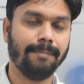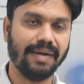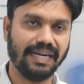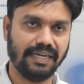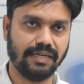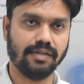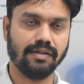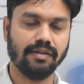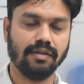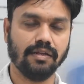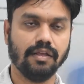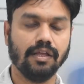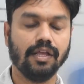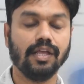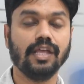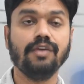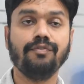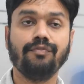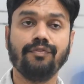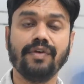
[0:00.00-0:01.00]
But
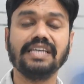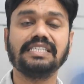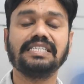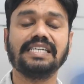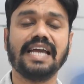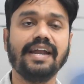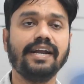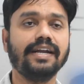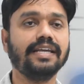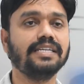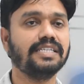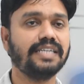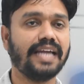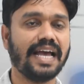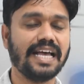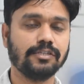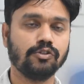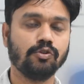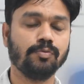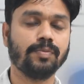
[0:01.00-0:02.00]
if a standard agent
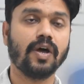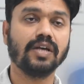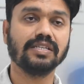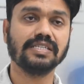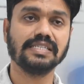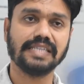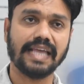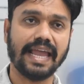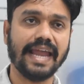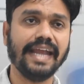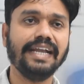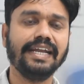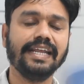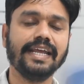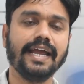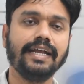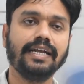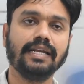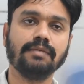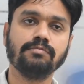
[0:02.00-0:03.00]
has to process
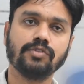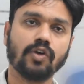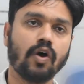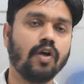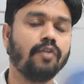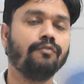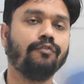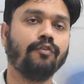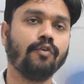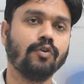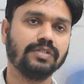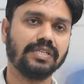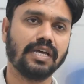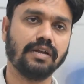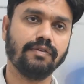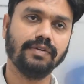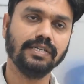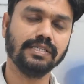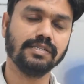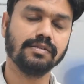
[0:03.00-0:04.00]
80 items on 4
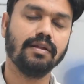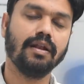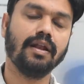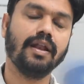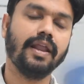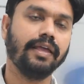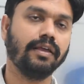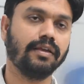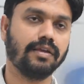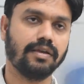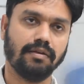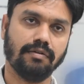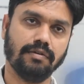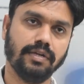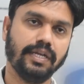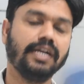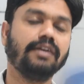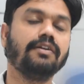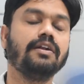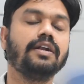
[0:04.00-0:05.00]
servers, like
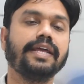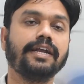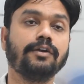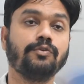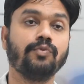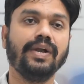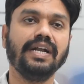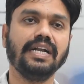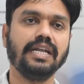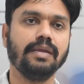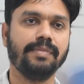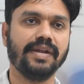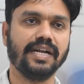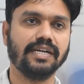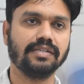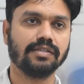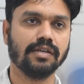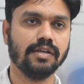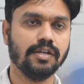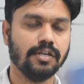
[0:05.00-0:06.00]
it will take 20
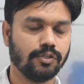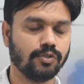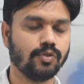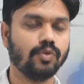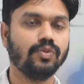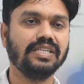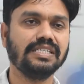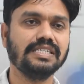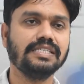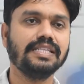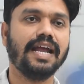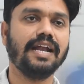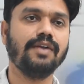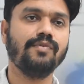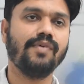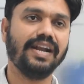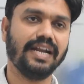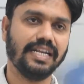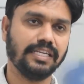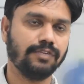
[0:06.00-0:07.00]
minutes. So this is the
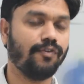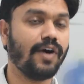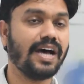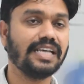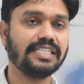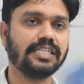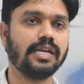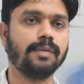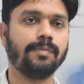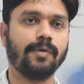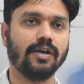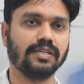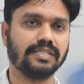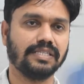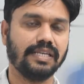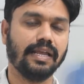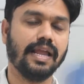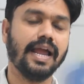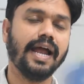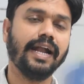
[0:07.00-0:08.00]
advantage, faster
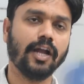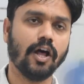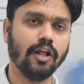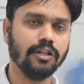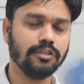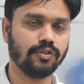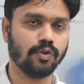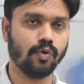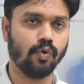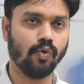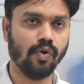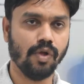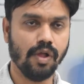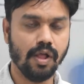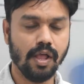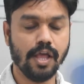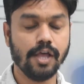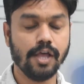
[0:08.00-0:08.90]
processing. And also